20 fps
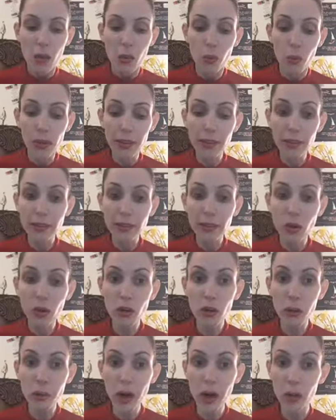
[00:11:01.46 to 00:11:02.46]
When I
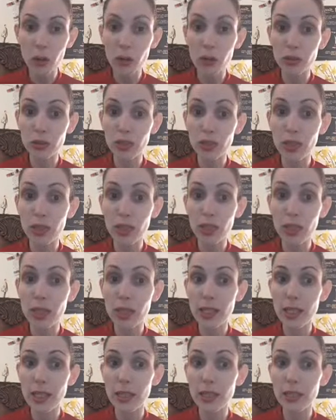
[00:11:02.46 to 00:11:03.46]
talk about
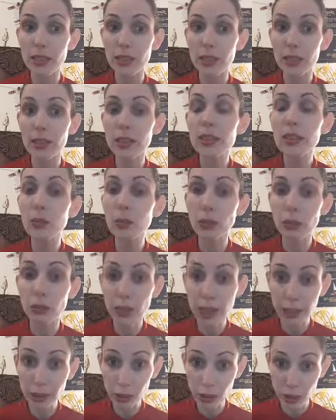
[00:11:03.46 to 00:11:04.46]

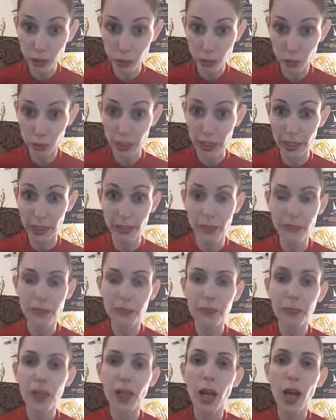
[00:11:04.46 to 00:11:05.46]
inspiration today,
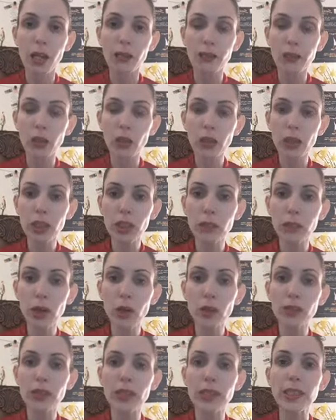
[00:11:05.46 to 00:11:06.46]
I'm talking
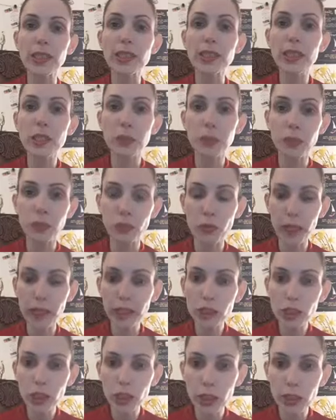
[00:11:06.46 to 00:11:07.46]
about the
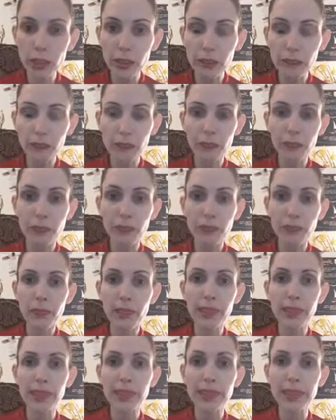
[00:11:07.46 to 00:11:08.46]
inspiration
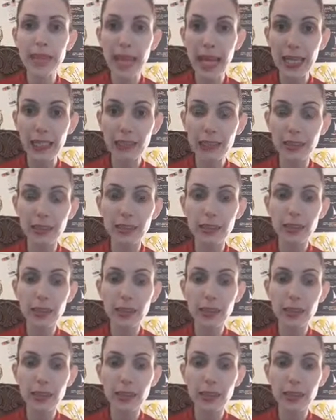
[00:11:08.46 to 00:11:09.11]
that